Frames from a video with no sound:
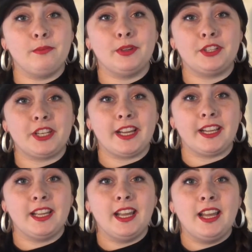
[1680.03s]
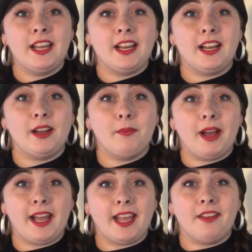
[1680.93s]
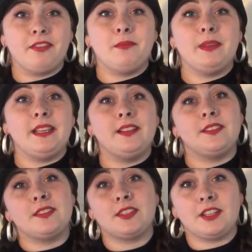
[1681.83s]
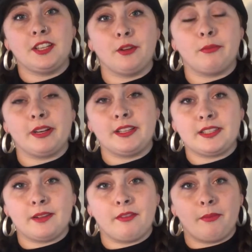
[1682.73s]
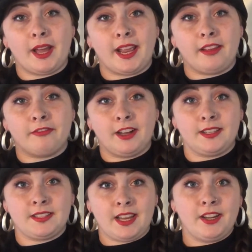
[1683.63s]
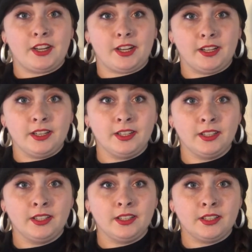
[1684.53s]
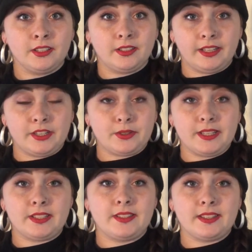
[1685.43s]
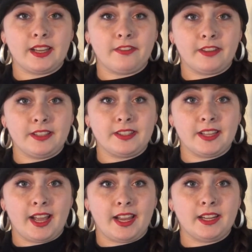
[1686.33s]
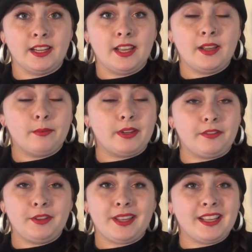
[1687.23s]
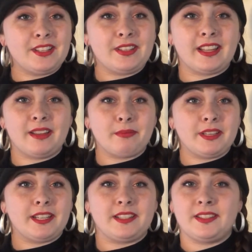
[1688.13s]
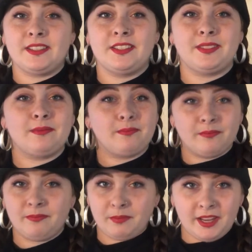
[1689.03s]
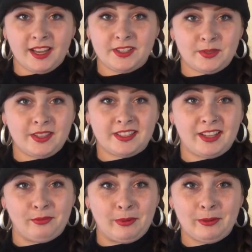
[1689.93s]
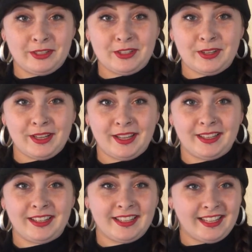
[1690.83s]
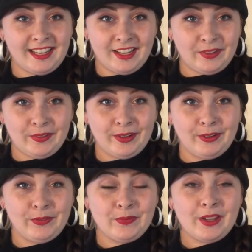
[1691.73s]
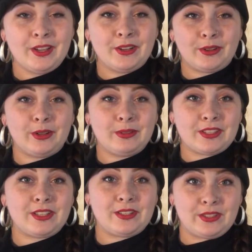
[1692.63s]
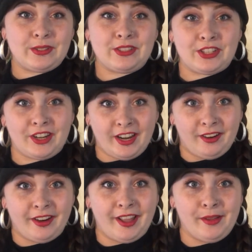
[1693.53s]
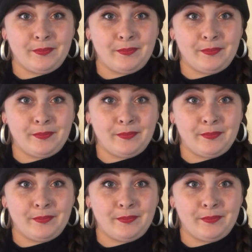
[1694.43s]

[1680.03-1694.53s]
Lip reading: pushing. I have the means to, bring some of my frost tender, like trees and stuff inside. But if you can't do that, please just be honest with yourself about what you can and cannot grow. Grow what's going to suit your area.